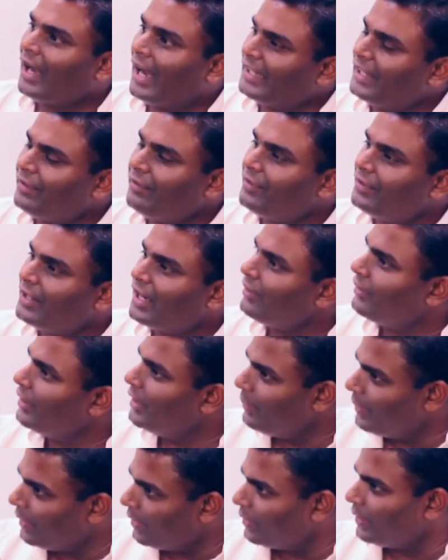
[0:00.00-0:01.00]
I think we've done
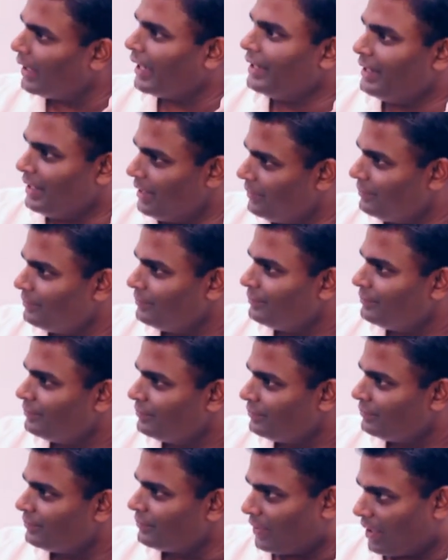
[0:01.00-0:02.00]
really well on the idea.
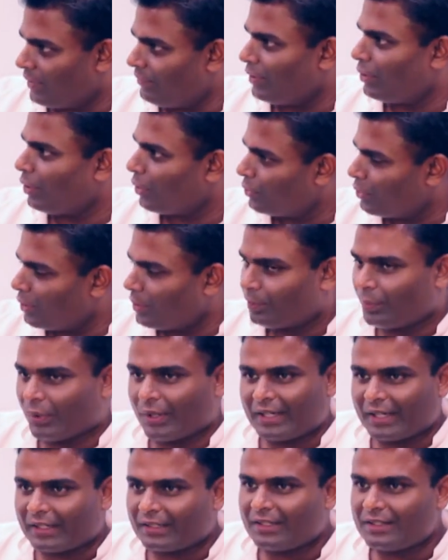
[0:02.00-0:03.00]
Right? We got to the
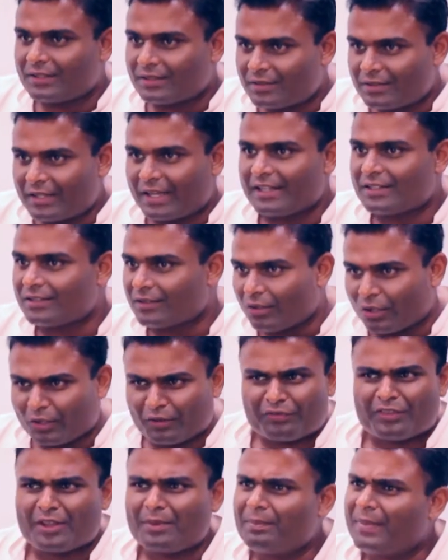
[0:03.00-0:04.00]
point, at least there's a lot
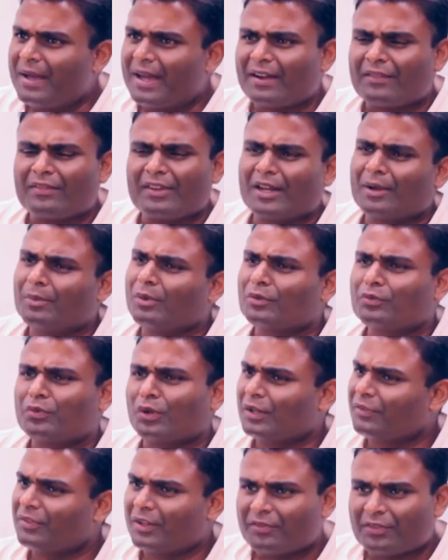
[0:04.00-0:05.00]
of feedback, we have about
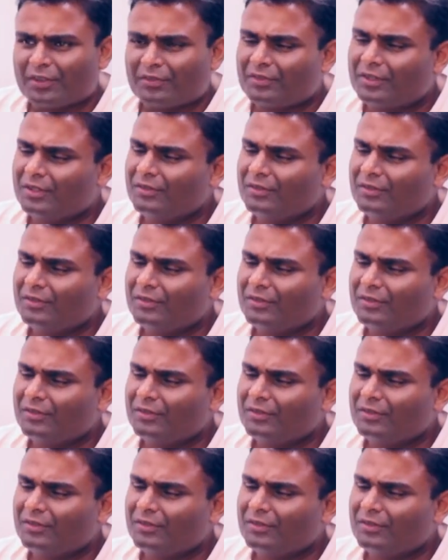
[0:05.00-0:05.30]
45